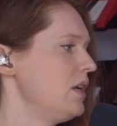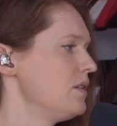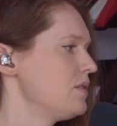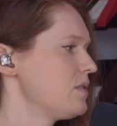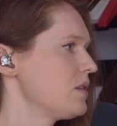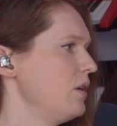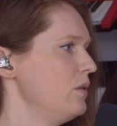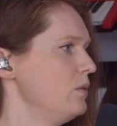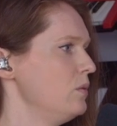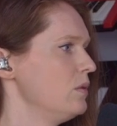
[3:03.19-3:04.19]

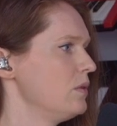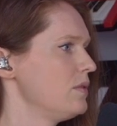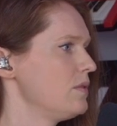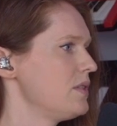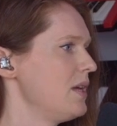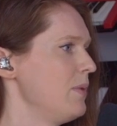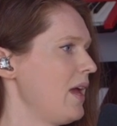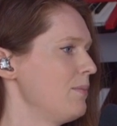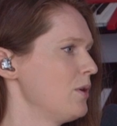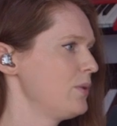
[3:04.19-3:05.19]
So Tim
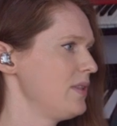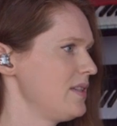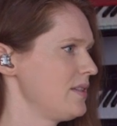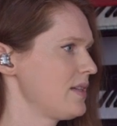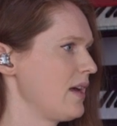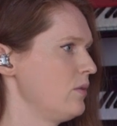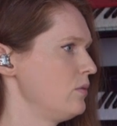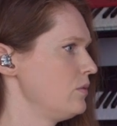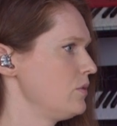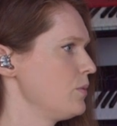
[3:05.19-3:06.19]
came up with this
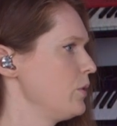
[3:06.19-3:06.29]
sound